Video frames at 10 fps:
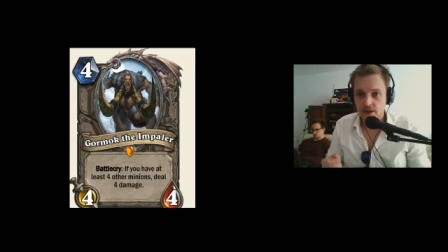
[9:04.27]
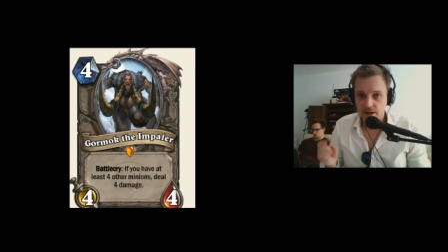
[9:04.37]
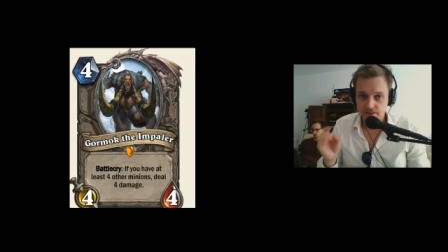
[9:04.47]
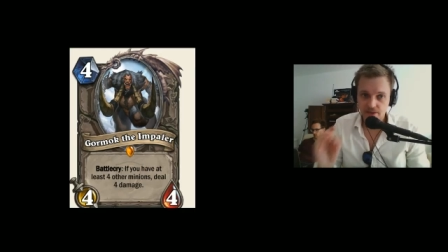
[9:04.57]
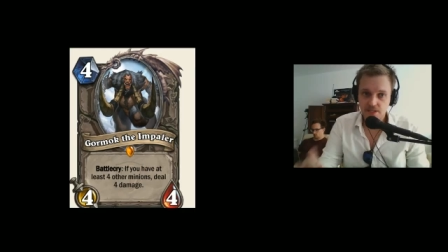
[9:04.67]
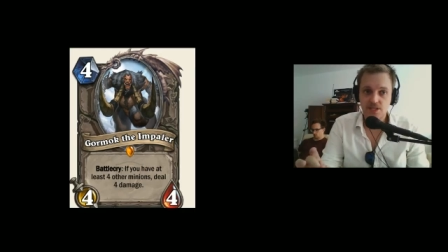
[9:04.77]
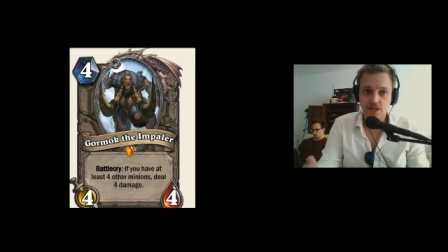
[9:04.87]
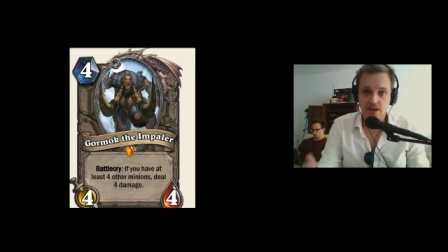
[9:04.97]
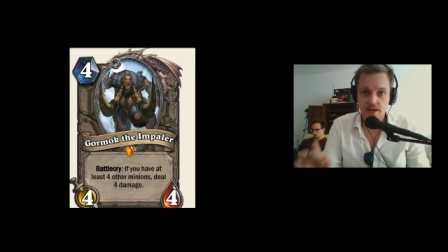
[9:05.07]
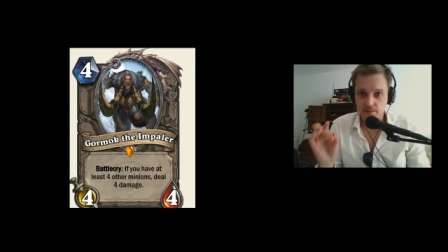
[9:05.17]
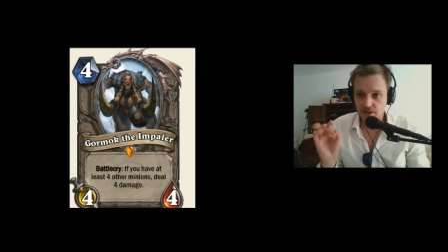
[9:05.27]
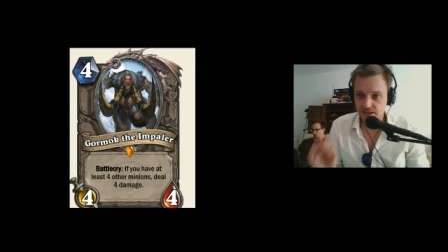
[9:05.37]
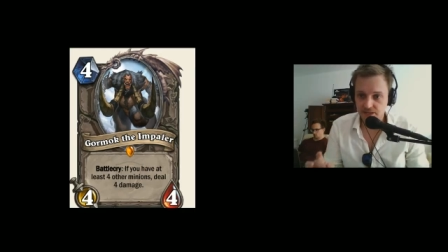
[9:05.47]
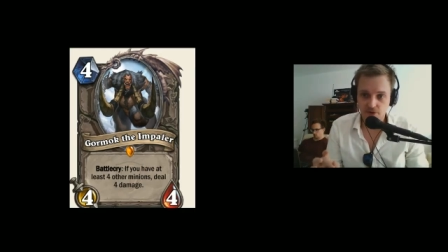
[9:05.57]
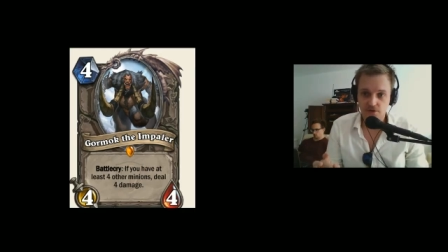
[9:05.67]
And this guy
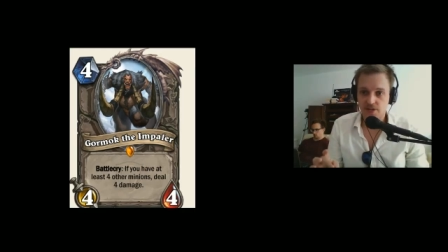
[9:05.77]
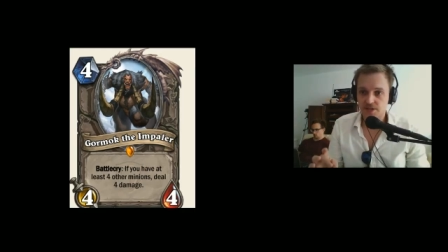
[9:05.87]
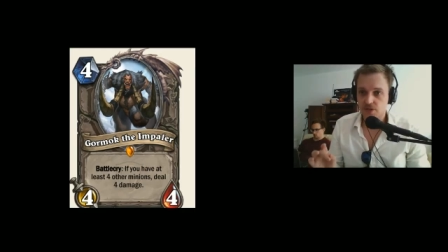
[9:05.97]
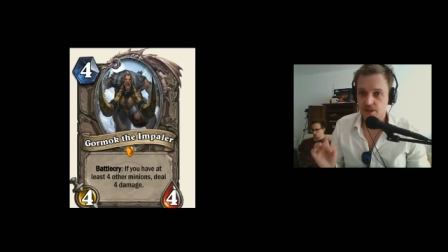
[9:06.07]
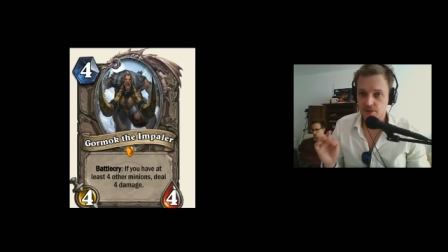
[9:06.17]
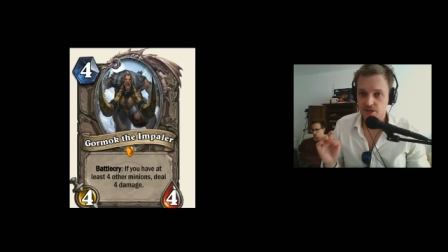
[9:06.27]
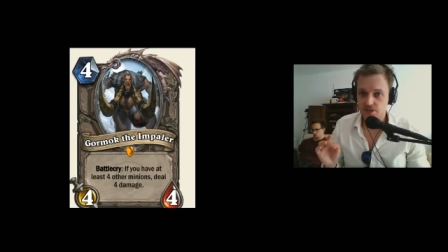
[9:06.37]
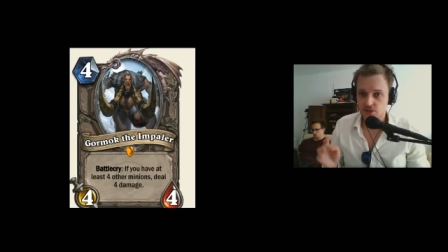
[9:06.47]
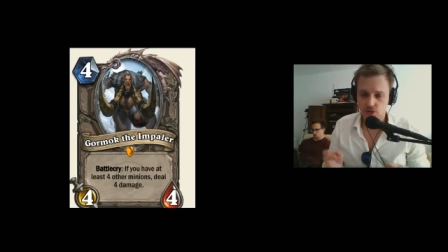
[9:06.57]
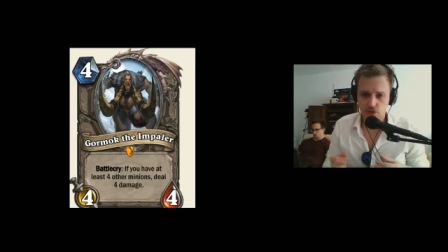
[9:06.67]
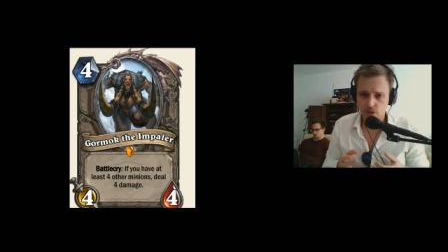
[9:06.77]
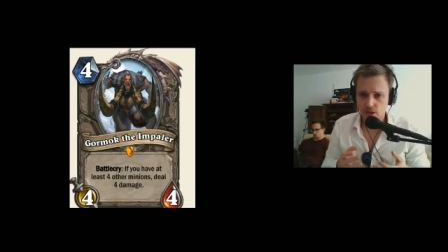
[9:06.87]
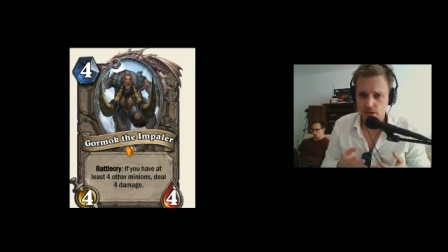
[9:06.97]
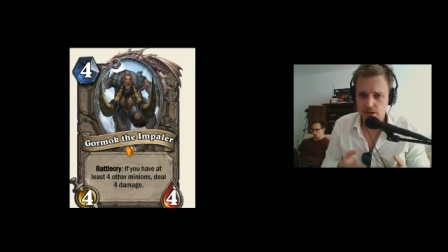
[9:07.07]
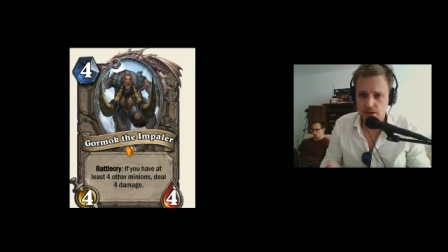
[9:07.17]
plays perfectly into that, because
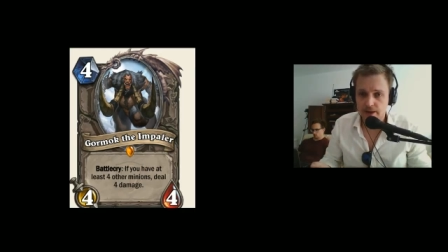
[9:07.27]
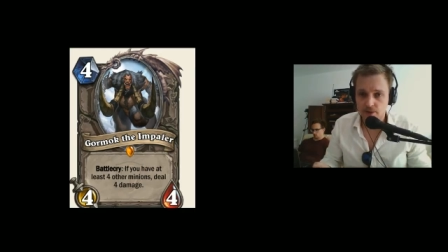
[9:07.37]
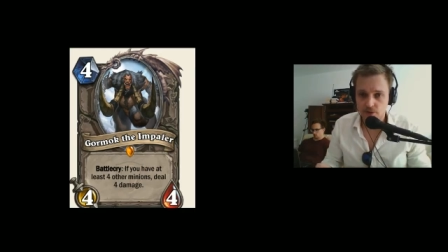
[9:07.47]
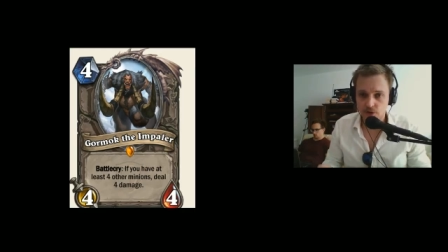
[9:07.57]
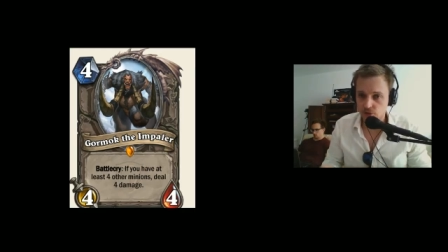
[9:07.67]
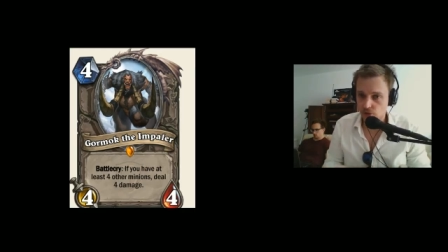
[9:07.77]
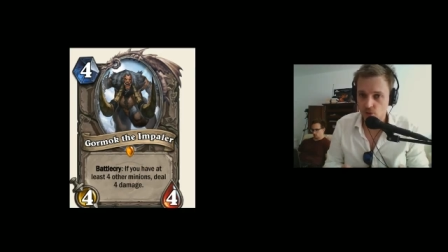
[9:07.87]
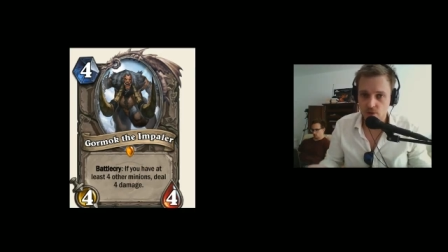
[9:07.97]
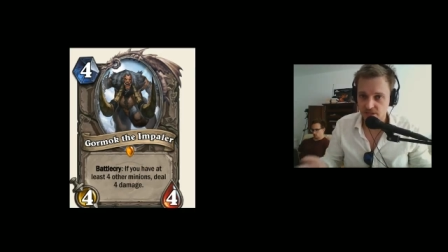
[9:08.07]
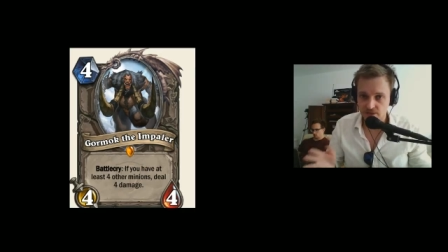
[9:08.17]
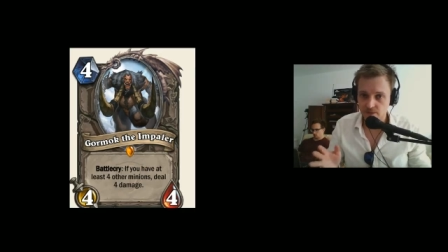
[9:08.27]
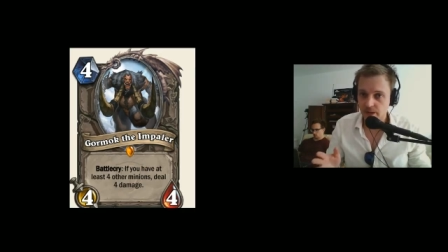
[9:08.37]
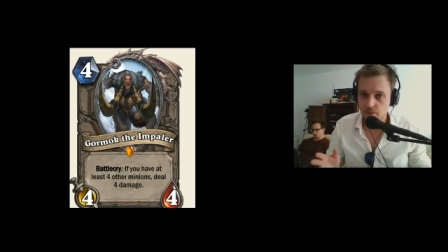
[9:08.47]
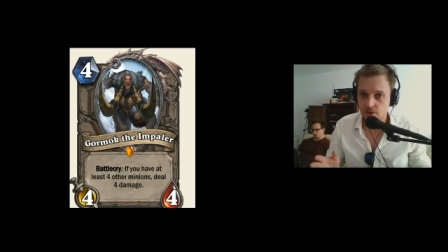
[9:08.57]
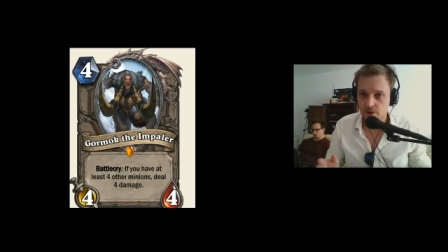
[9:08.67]
in aggro Druid you always have a
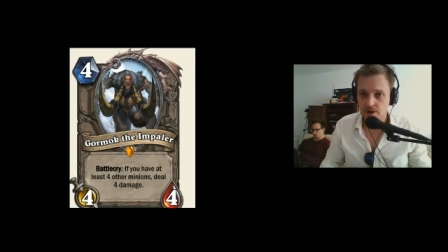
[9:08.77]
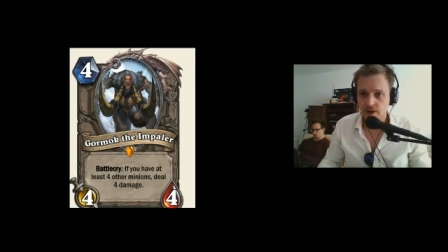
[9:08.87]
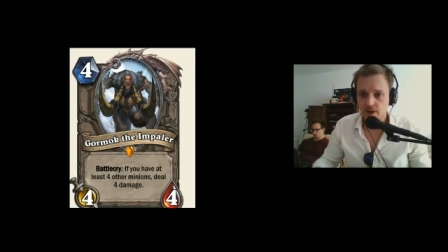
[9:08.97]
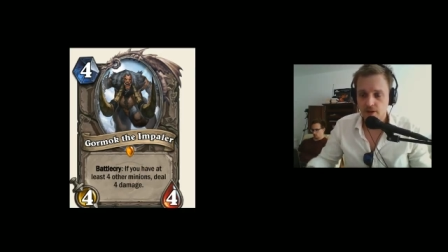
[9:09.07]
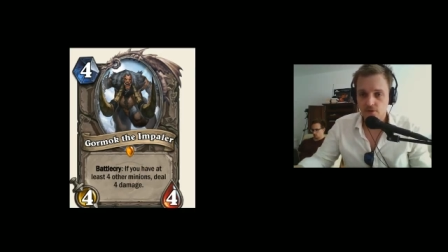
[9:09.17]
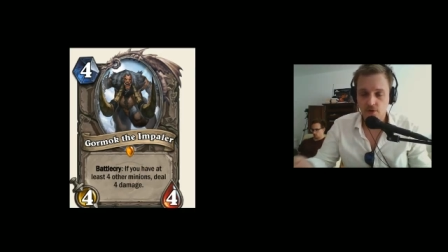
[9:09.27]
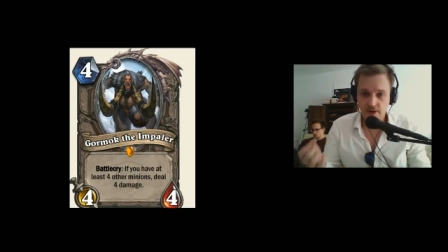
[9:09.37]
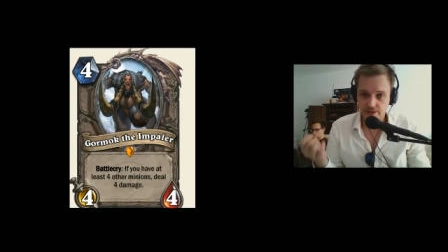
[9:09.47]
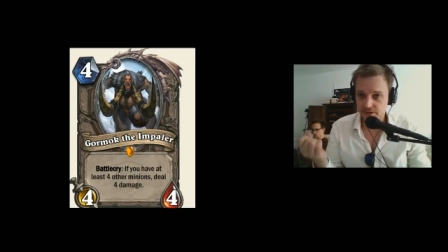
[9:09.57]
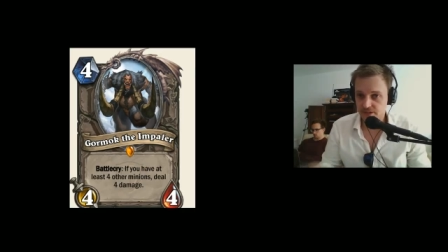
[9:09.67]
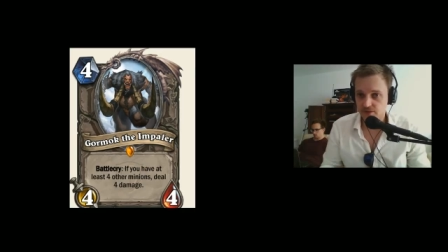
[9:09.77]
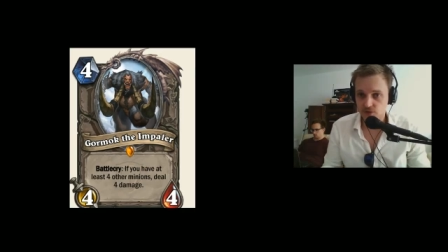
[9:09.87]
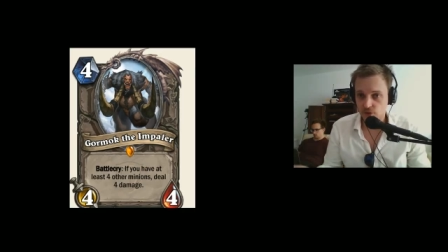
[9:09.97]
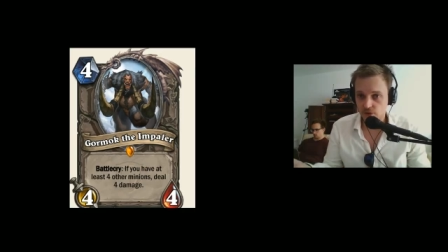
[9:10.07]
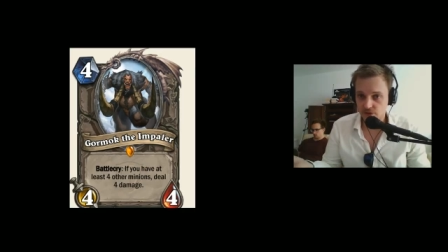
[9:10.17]
big board for either
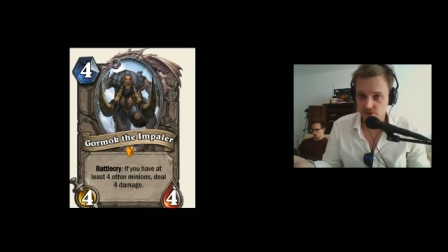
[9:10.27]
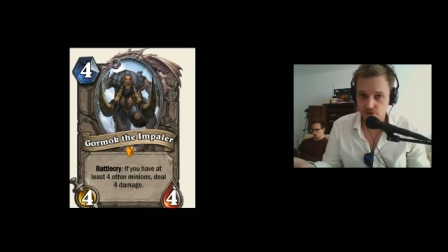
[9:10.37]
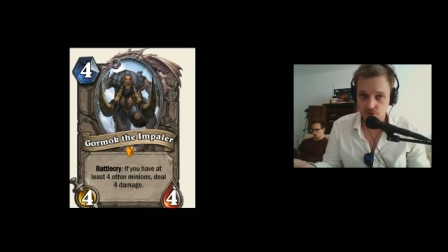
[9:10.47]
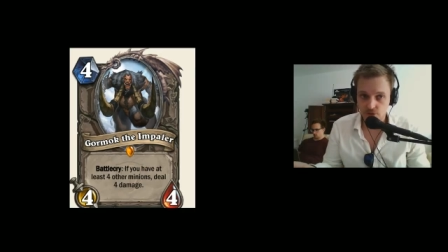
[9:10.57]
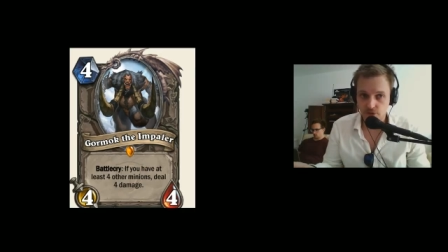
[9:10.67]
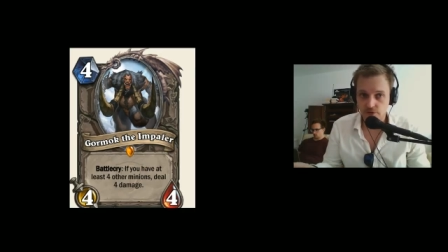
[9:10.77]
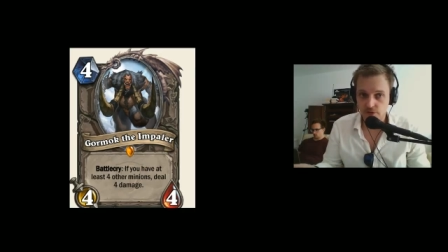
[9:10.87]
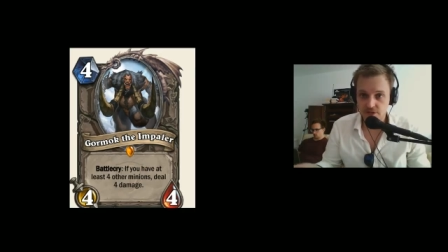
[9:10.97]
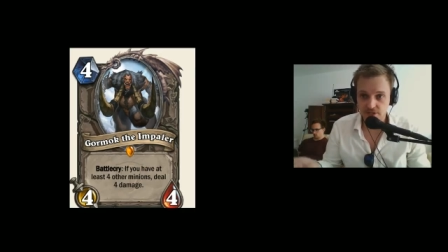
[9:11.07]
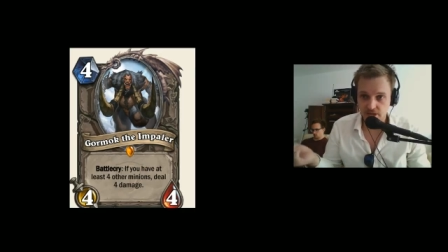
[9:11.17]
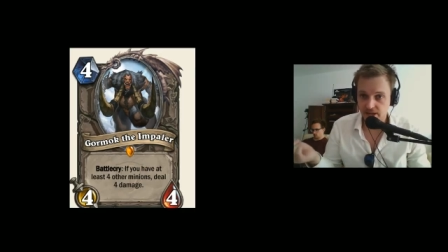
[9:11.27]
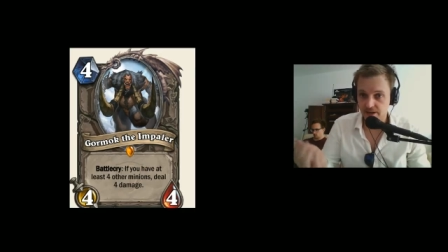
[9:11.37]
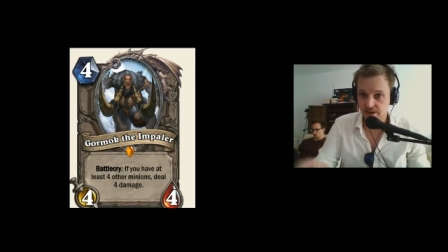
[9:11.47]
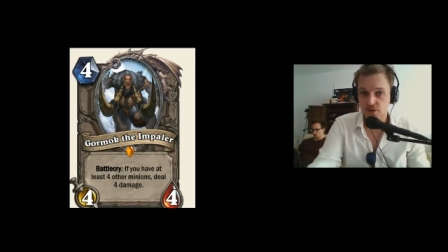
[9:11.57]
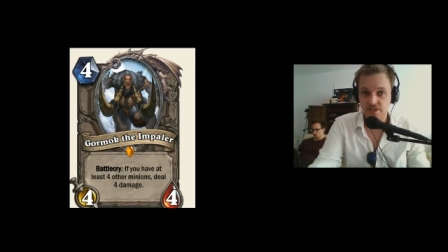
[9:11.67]
Savage Roar or Soul of the Forest,
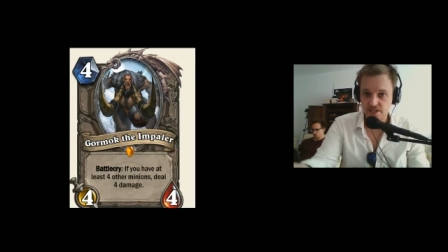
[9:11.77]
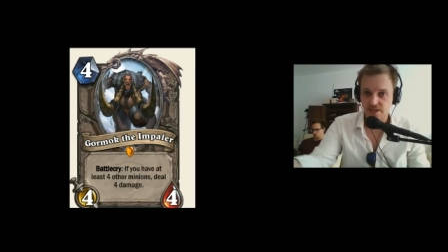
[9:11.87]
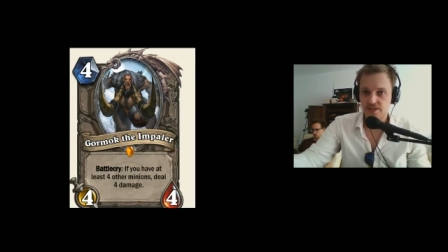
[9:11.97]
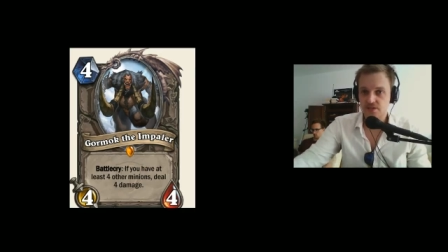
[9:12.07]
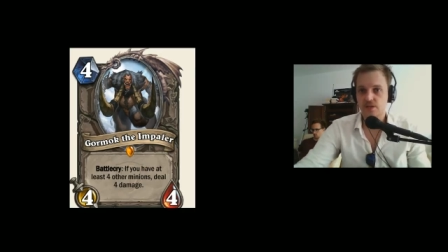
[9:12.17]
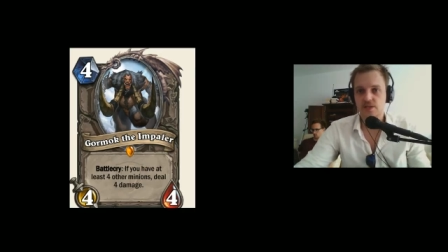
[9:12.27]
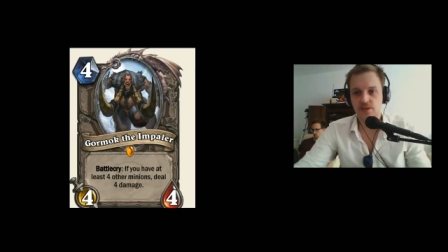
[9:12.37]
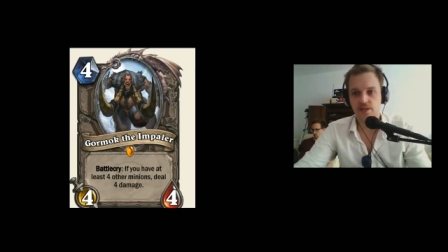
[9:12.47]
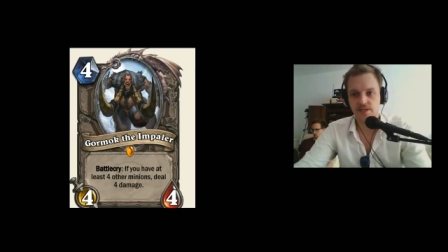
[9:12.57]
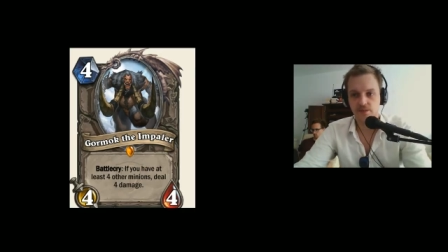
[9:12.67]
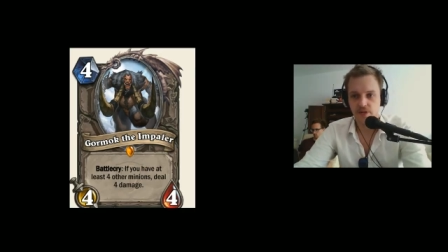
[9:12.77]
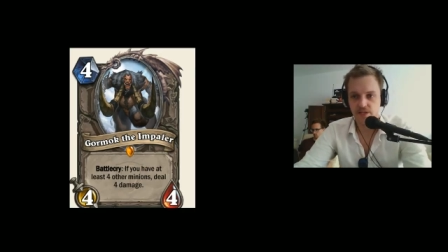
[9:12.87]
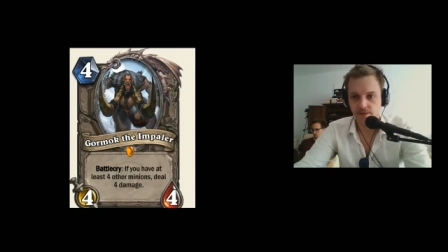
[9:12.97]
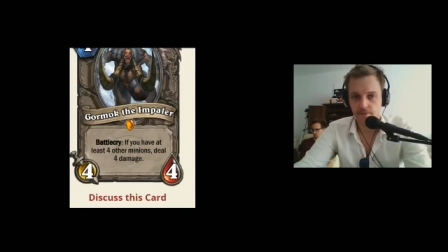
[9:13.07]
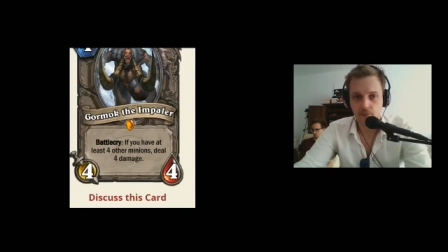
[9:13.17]
and now this guy. So that's amazing.